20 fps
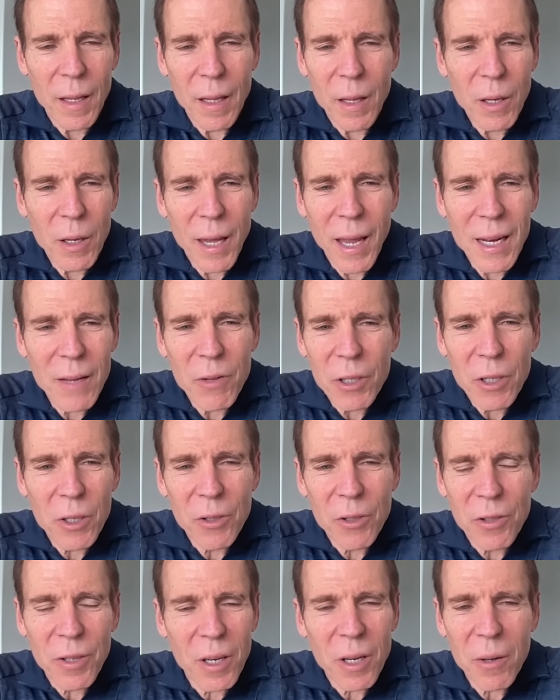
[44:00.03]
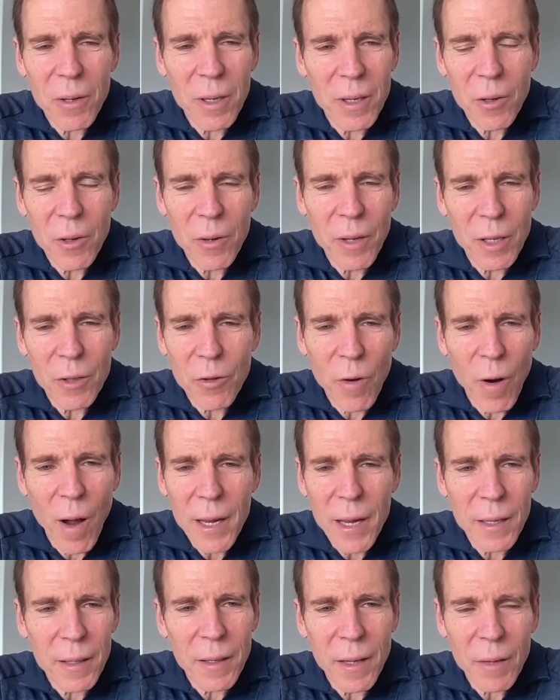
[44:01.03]
they can't even consider it, or they try
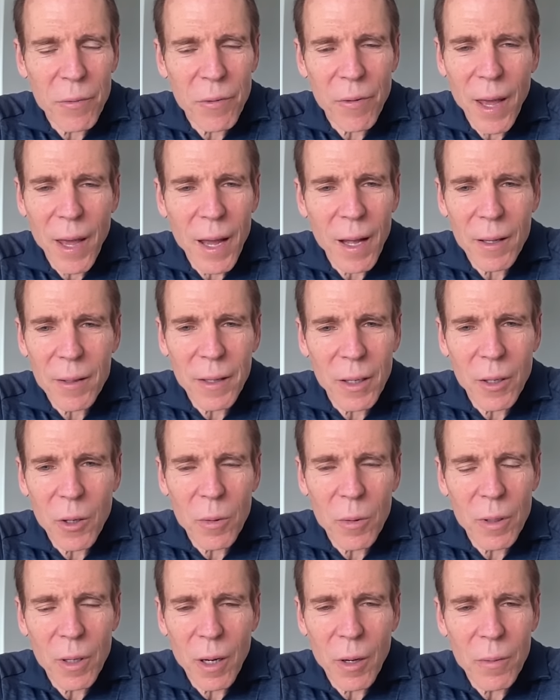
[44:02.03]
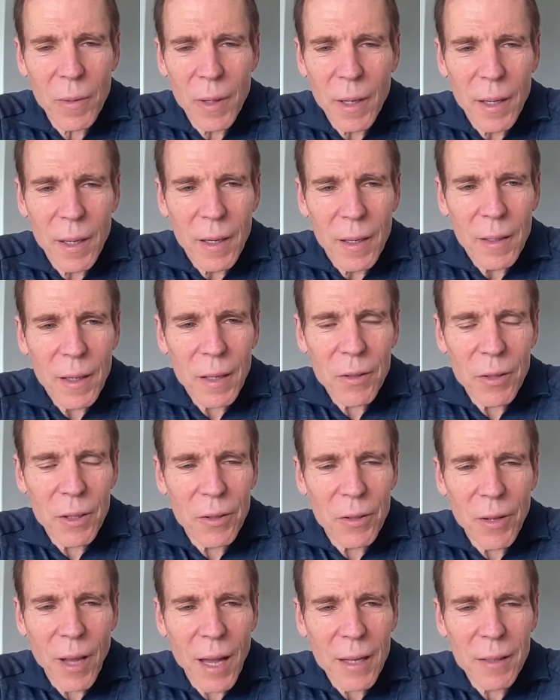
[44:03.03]
it and they fail, and they go, you know, that's
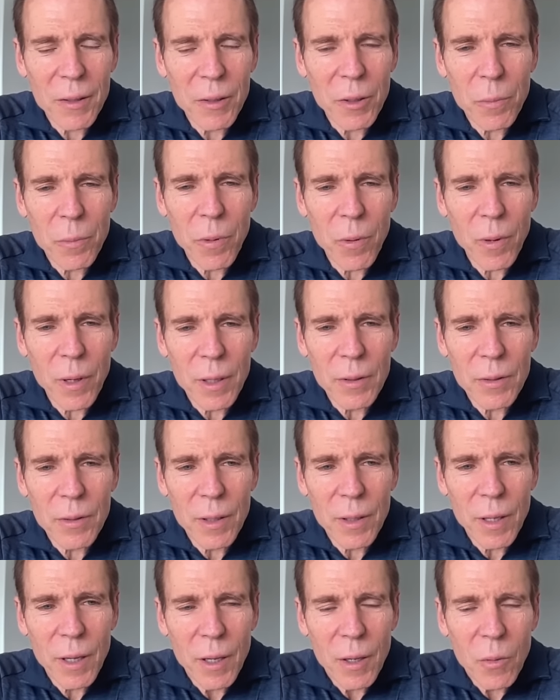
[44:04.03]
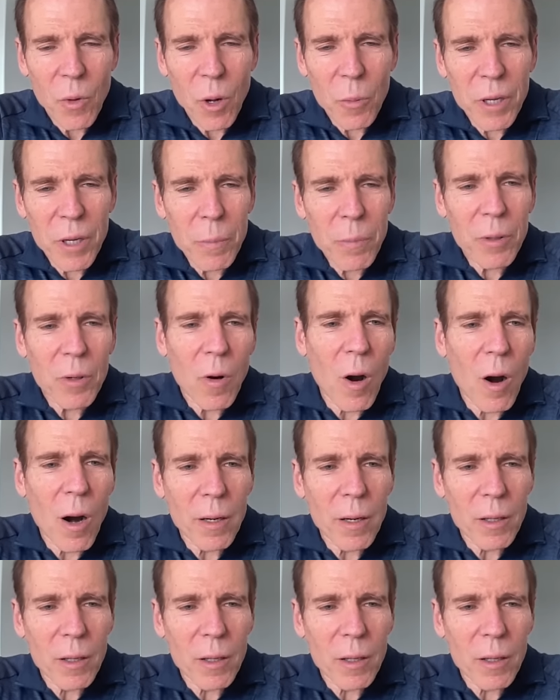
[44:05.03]
exactly the point. Well, people are,